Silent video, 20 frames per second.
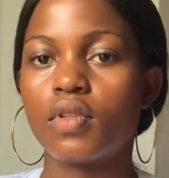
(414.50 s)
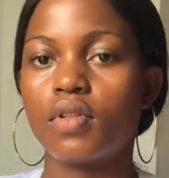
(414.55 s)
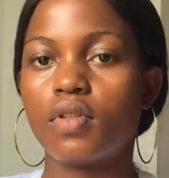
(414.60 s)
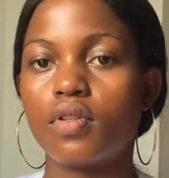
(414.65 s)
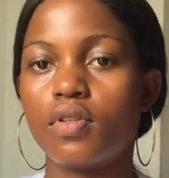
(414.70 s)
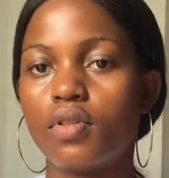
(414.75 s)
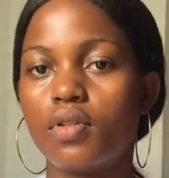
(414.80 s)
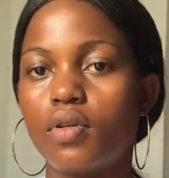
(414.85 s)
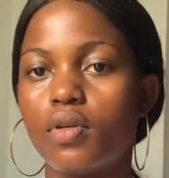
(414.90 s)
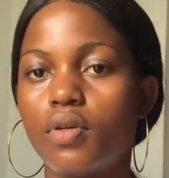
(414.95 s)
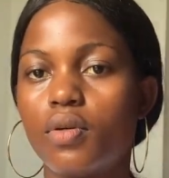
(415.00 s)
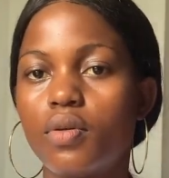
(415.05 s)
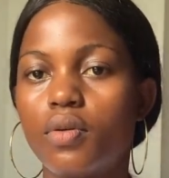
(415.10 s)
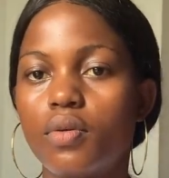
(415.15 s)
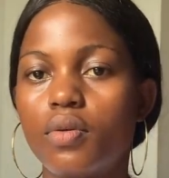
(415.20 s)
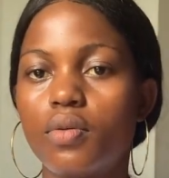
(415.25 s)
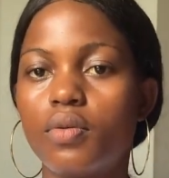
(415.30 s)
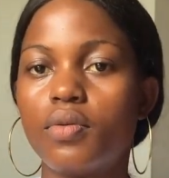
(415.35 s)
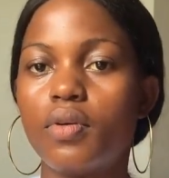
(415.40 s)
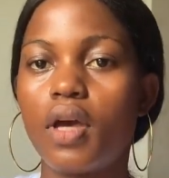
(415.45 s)
So
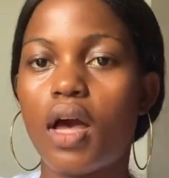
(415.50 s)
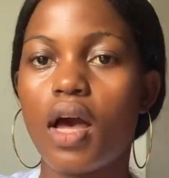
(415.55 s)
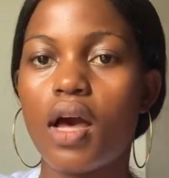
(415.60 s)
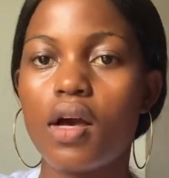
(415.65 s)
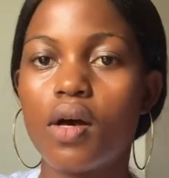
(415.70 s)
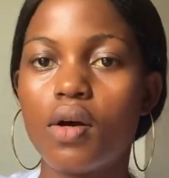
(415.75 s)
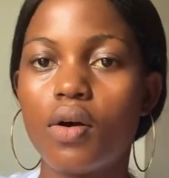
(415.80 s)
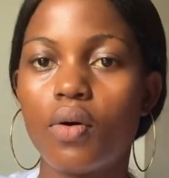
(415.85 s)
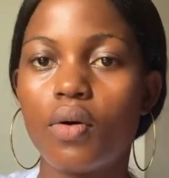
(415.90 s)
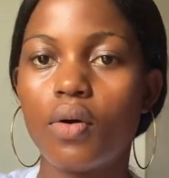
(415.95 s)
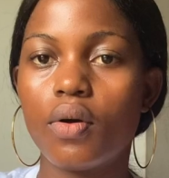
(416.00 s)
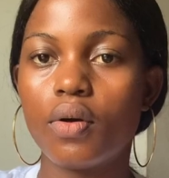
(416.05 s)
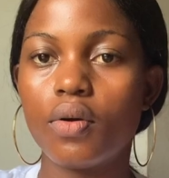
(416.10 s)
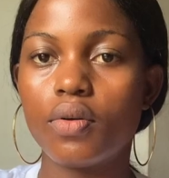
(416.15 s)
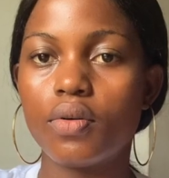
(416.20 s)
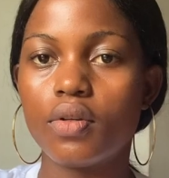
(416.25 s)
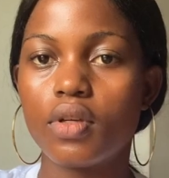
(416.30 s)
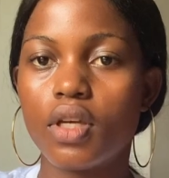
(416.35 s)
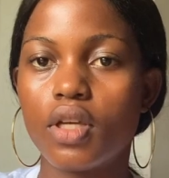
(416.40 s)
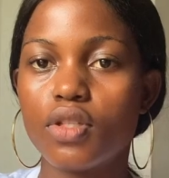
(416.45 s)

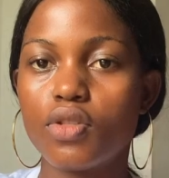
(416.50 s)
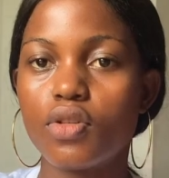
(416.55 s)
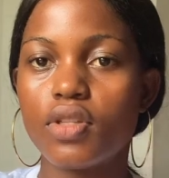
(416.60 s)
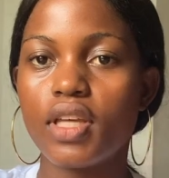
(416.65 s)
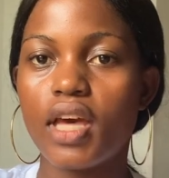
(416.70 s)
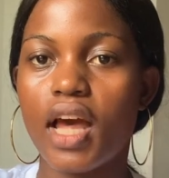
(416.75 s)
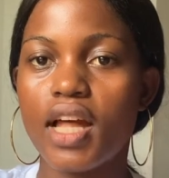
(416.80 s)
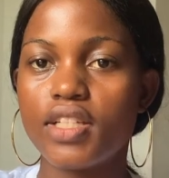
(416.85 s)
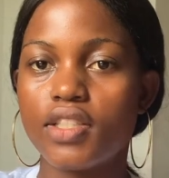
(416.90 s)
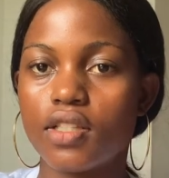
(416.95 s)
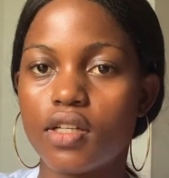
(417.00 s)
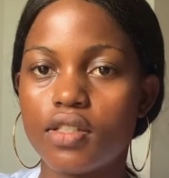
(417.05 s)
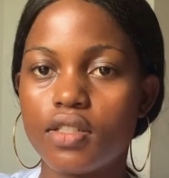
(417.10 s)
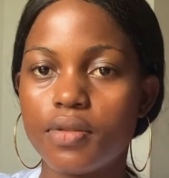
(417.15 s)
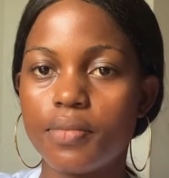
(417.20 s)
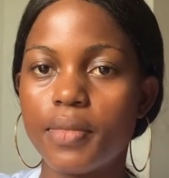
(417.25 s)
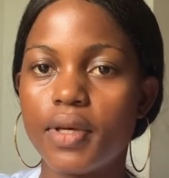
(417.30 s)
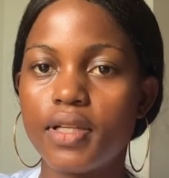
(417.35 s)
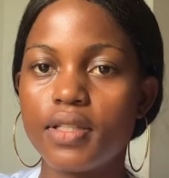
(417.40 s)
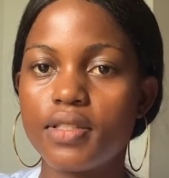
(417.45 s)
can do the
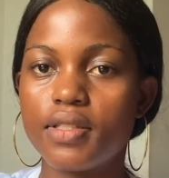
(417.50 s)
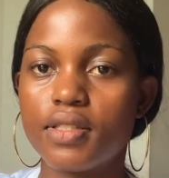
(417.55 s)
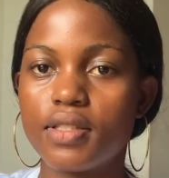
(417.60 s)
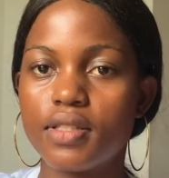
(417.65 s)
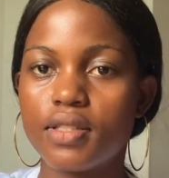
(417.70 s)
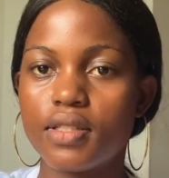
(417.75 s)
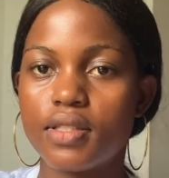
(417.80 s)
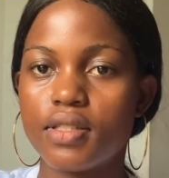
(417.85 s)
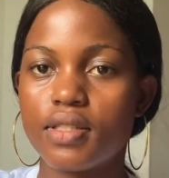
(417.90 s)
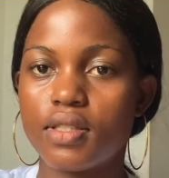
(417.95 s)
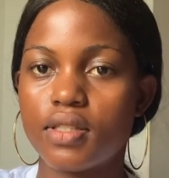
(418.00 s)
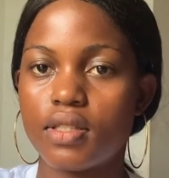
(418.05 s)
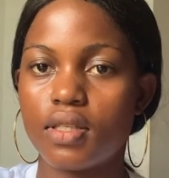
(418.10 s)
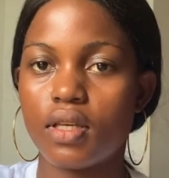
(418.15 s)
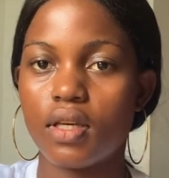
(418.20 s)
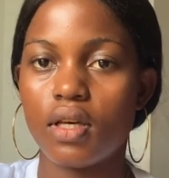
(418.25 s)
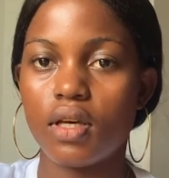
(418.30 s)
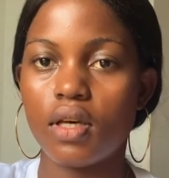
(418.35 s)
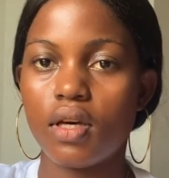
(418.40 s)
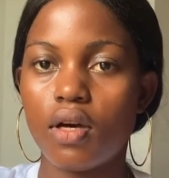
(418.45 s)
adjustments
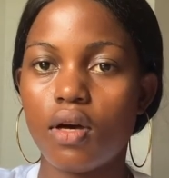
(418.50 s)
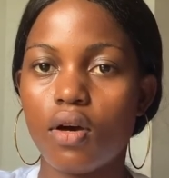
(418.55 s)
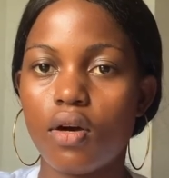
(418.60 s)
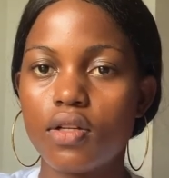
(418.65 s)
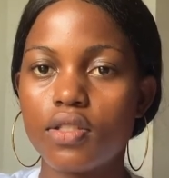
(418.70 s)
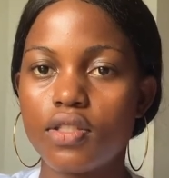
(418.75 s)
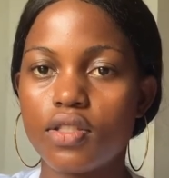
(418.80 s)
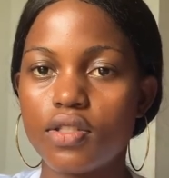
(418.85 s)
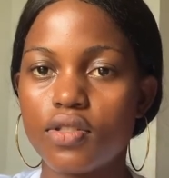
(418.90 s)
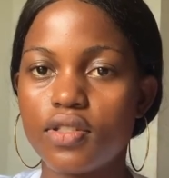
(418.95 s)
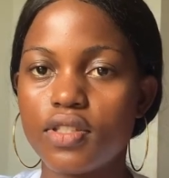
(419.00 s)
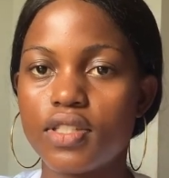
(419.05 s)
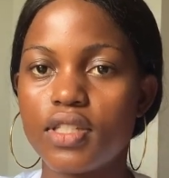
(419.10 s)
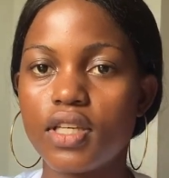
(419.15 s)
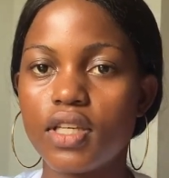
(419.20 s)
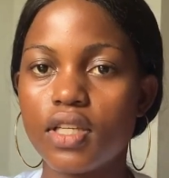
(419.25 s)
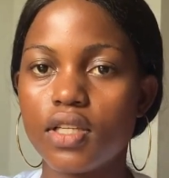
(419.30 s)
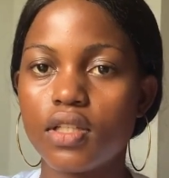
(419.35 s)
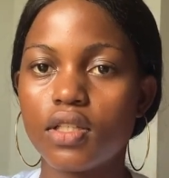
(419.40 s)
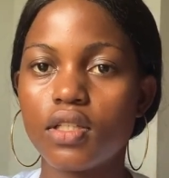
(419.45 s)
until you
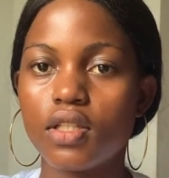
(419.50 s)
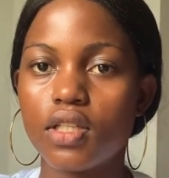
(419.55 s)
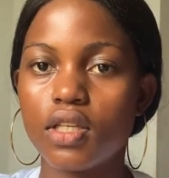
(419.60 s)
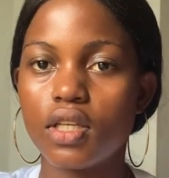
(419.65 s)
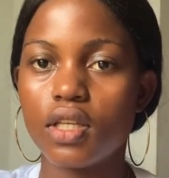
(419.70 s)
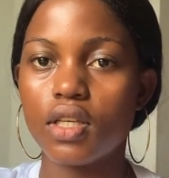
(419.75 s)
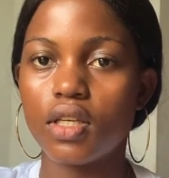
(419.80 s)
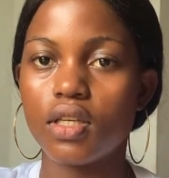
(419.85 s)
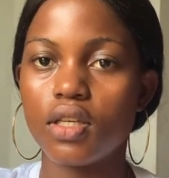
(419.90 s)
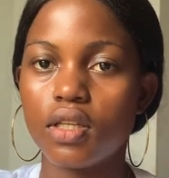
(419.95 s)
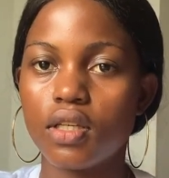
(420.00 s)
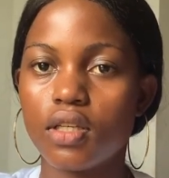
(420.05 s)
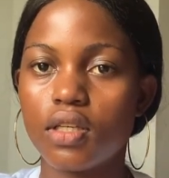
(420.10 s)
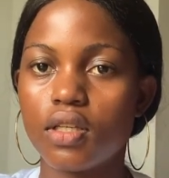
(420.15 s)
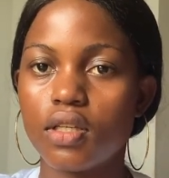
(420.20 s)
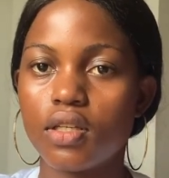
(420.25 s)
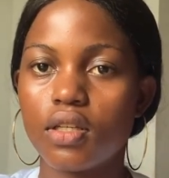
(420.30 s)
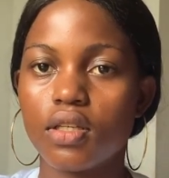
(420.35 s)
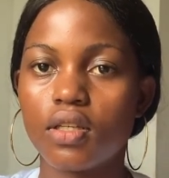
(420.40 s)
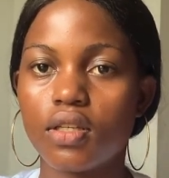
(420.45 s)
see it
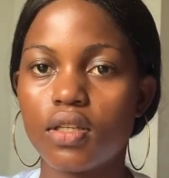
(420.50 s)
looking